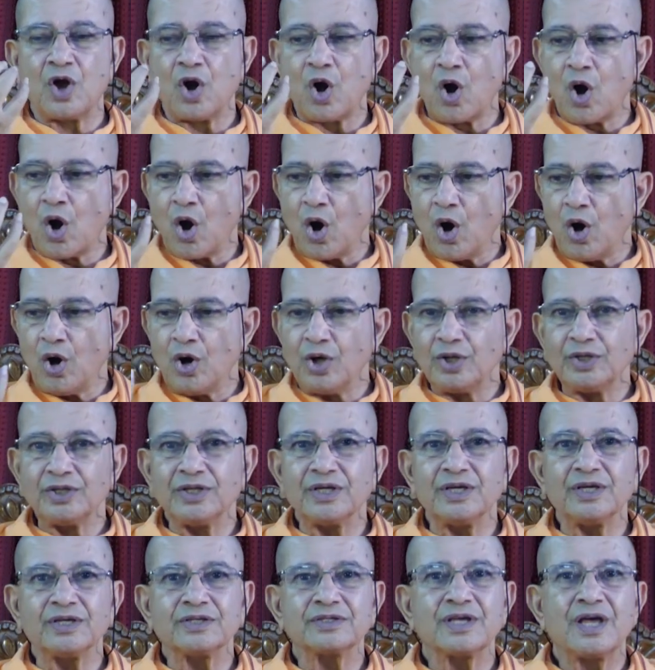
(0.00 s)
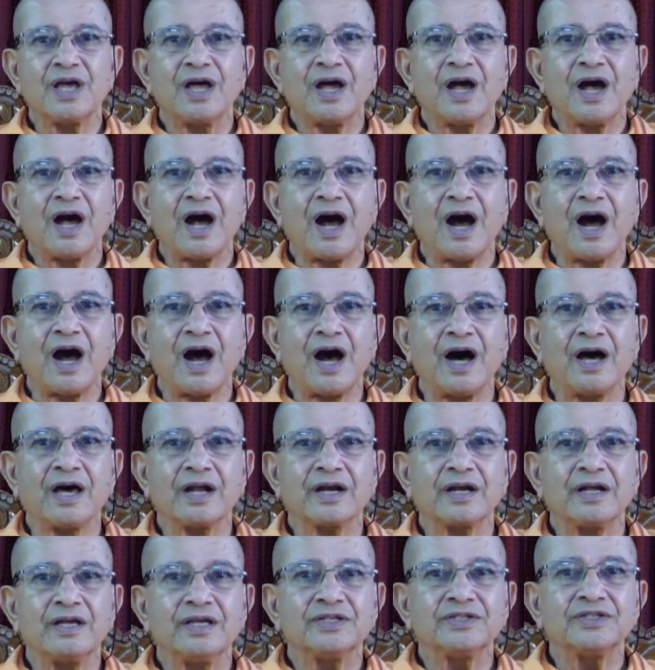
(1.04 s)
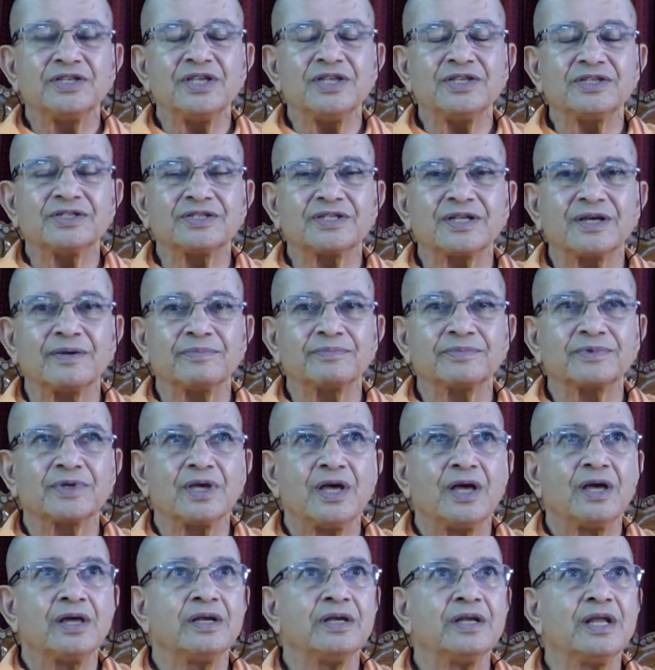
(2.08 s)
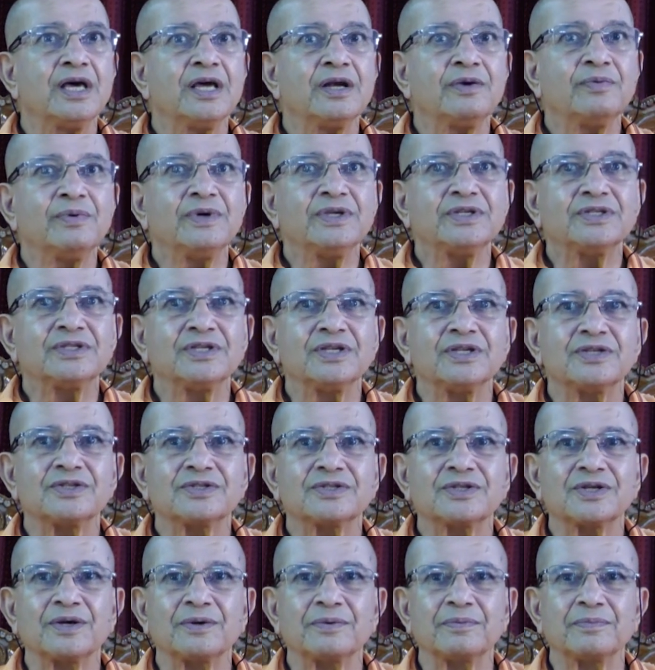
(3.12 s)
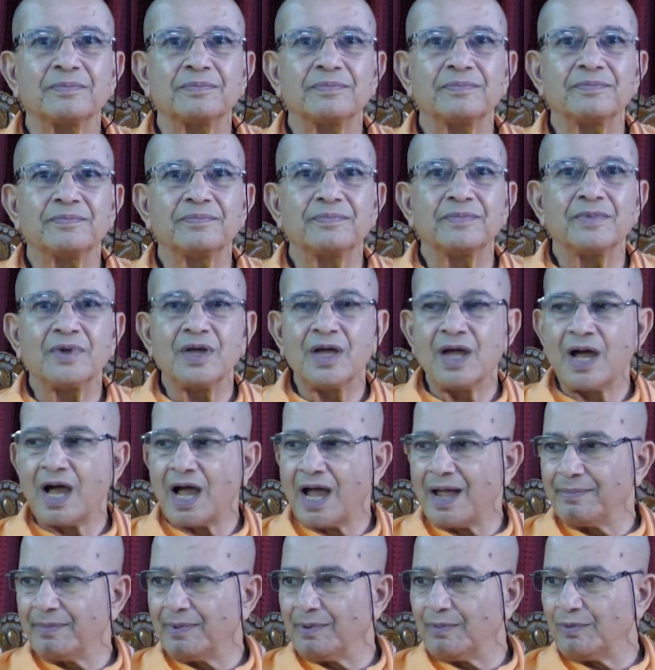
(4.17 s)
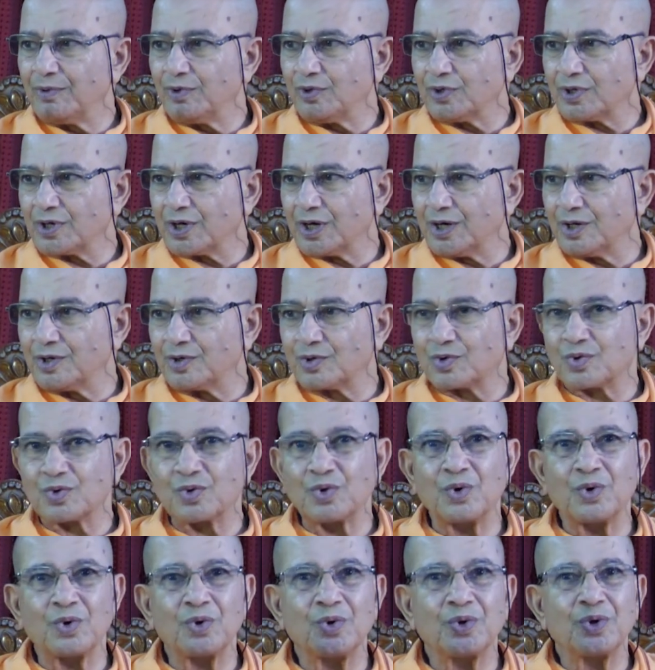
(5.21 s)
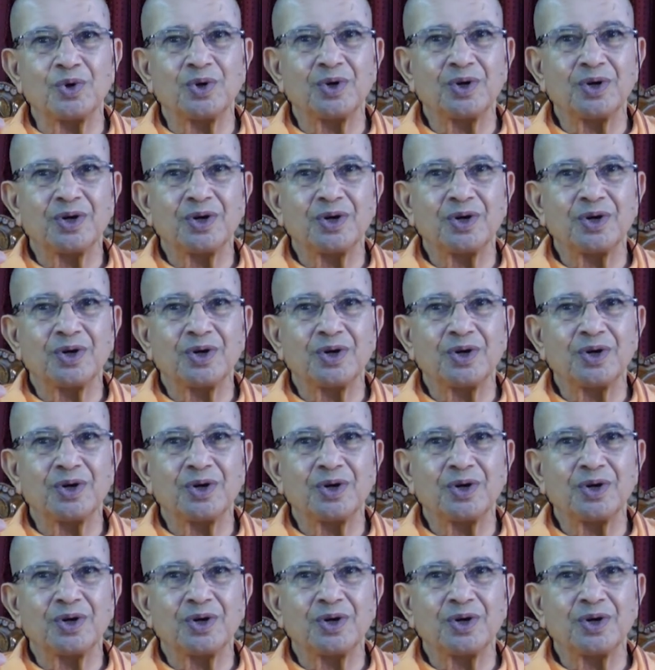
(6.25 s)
All these are systems. Nervous system. I am able to control.